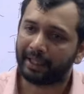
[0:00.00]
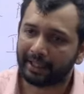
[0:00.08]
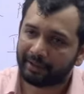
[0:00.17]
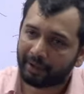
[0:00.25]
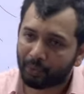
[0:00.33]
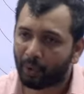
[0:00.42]

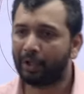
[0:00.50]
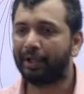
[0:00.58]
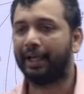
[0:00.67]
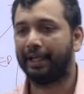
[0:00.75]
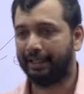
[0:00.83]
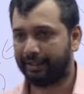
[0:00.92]
that is the
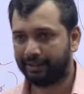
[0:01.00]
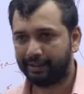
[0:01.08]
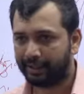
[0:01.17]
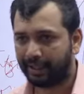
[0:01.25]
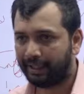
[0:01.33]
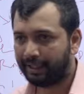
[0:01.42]
old trend.
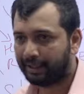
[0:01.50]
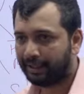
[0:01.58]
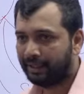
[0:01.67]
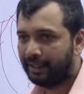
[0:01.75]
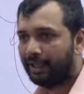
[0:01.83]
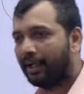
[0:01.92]
Right,
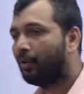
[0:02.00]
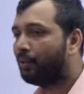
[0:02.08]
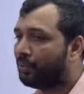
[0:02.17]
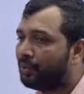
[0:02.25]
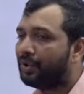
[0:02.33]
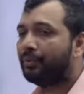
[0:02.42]

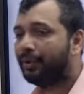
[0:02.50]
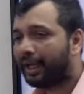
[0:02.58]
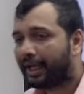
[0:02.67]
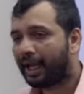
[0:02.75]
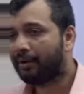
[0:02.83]
now we are